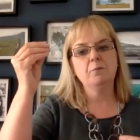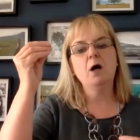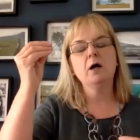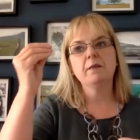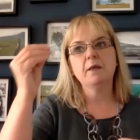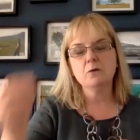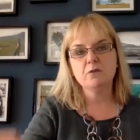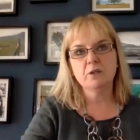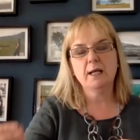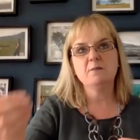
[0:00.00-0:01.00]
how the
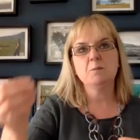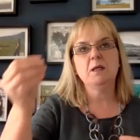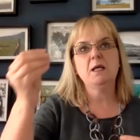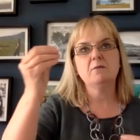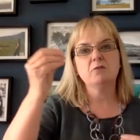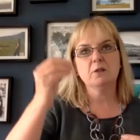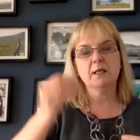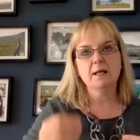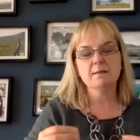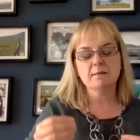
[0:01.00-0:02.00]
OTAs behaved and the
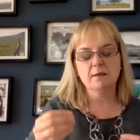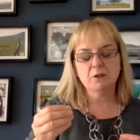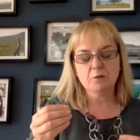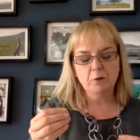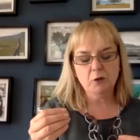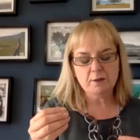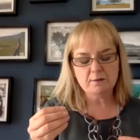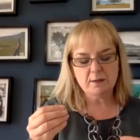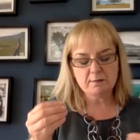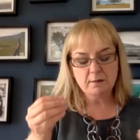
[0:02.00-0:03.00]
cancellation
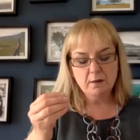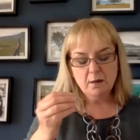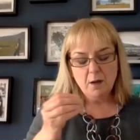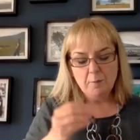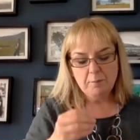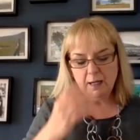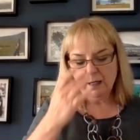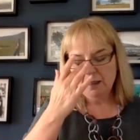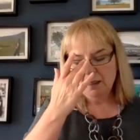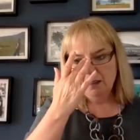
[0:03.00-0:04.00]
policies.
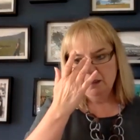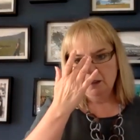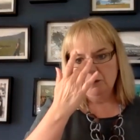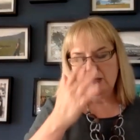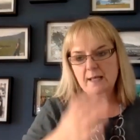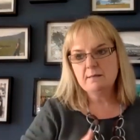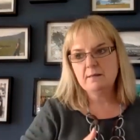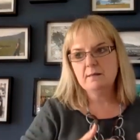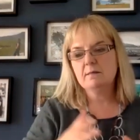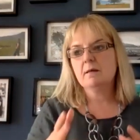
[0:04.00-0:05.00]
But, is
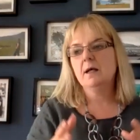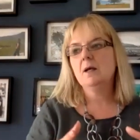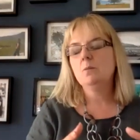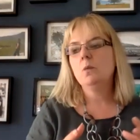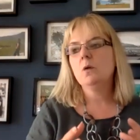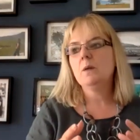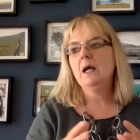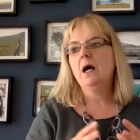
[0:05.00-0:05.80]
this a time where we